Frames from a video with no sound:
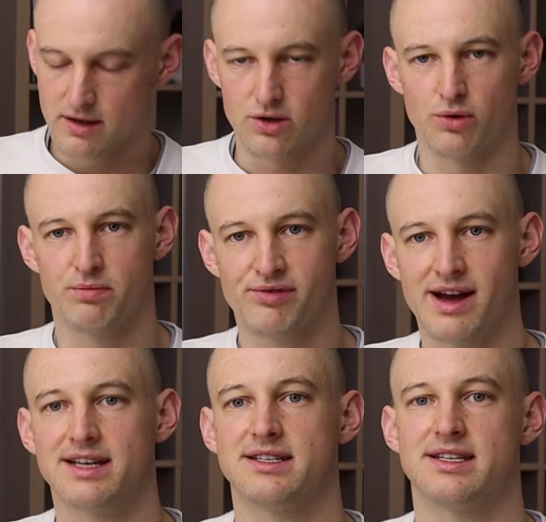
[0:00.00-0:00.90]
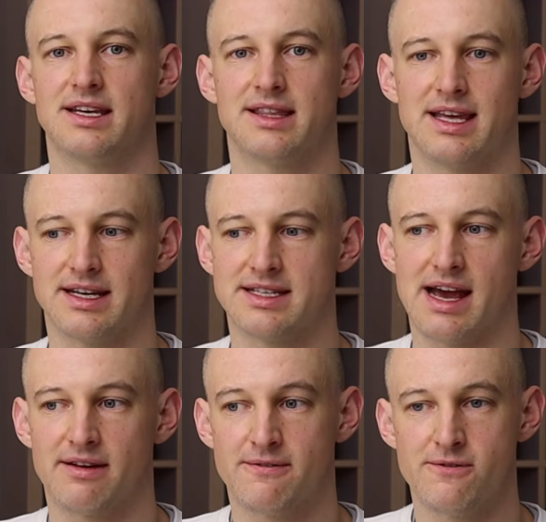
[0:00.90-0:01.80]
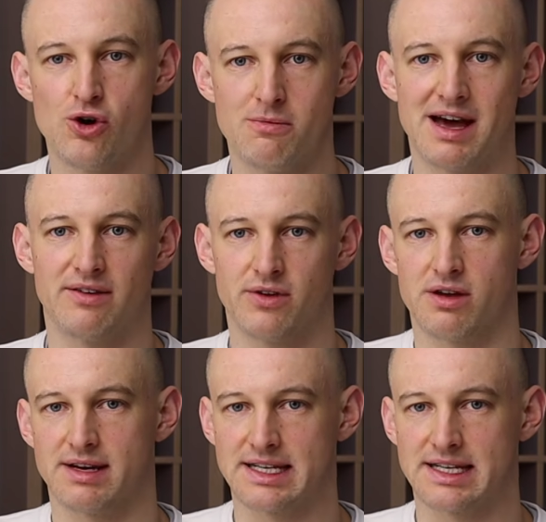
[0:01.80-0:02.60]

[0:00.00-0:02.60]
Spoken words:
You're practicing the exact format for your